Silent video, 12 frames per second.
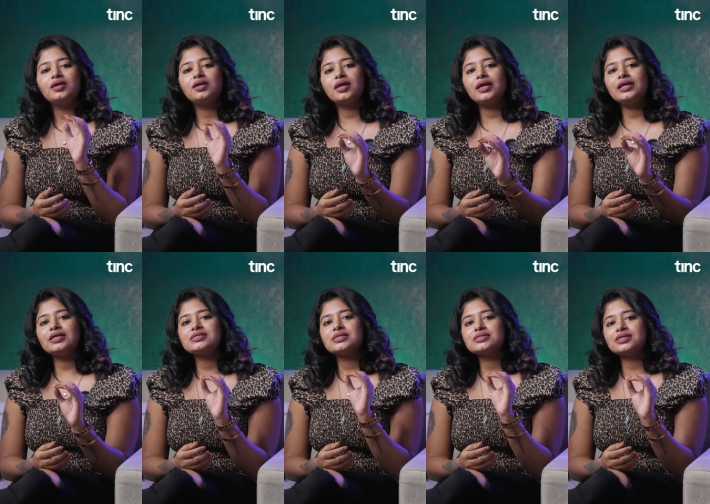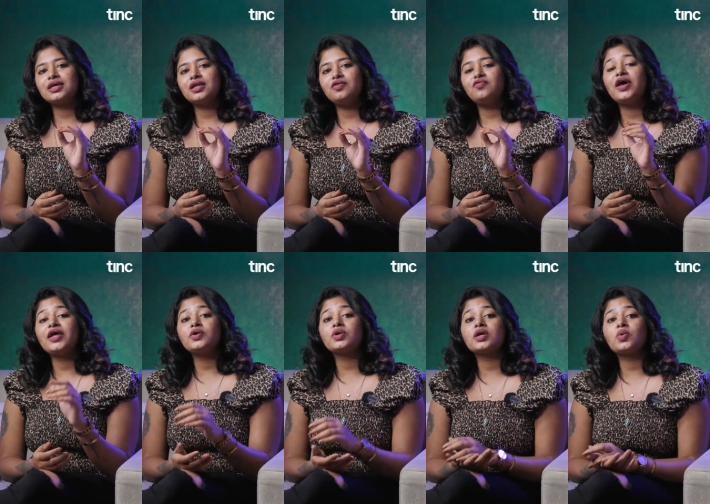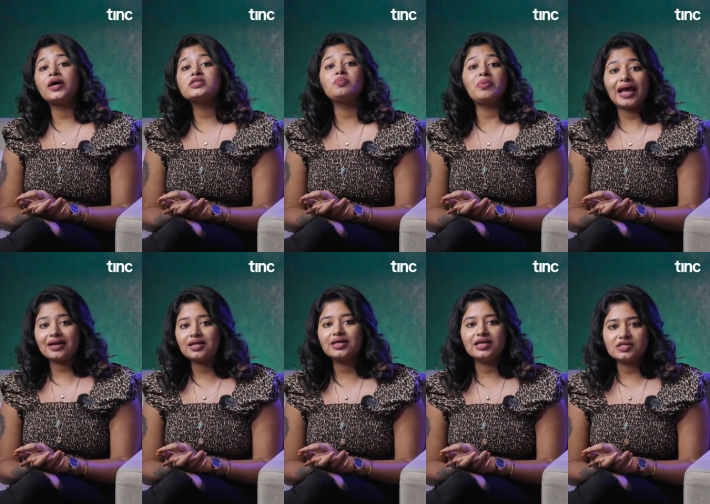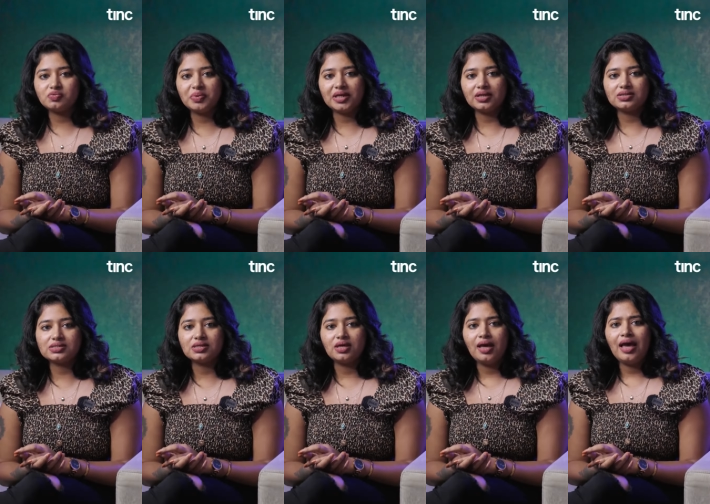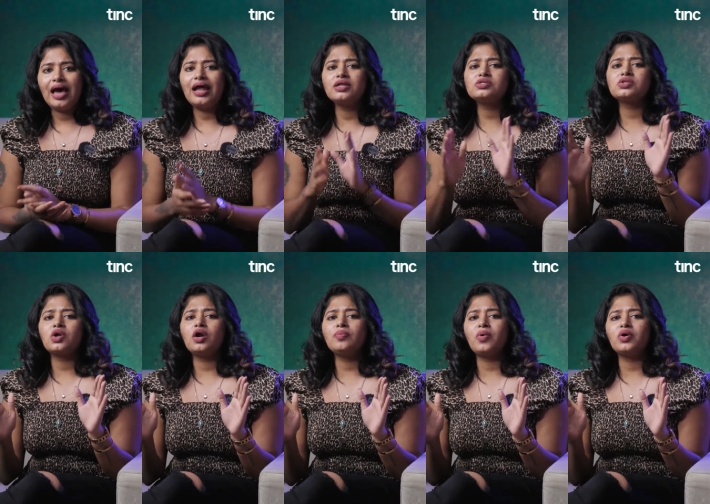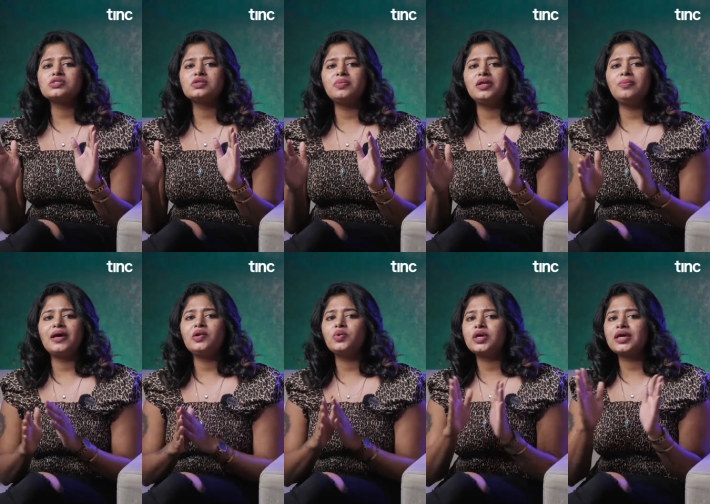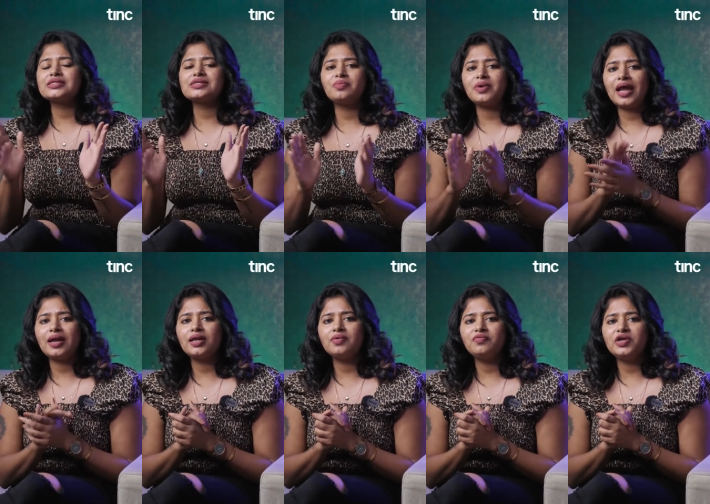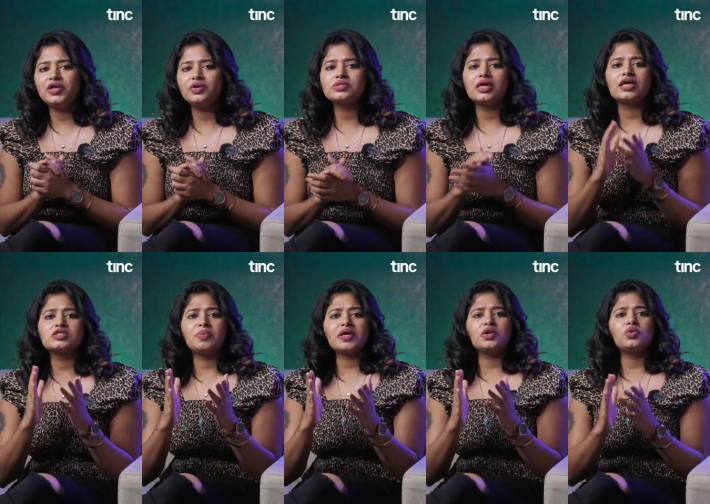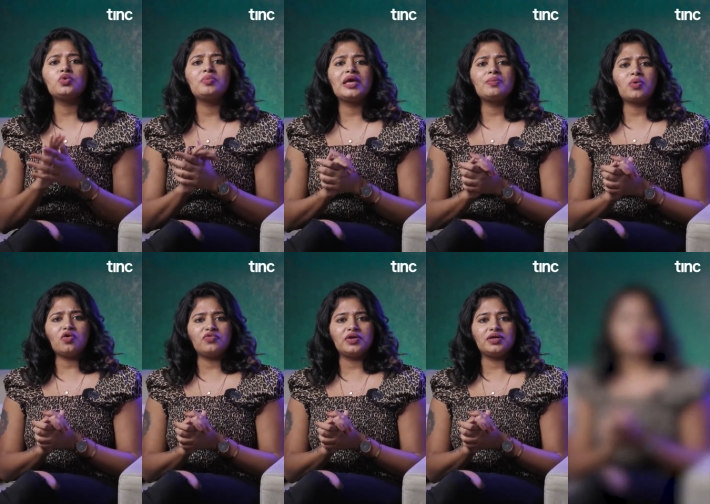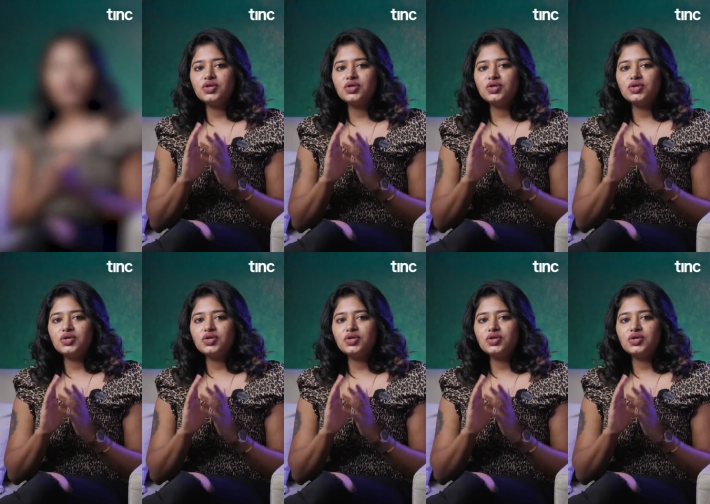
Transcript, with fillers: Trading is a skill where you require practical experience and it's not possible by looking at some random videos and expect you to make profit.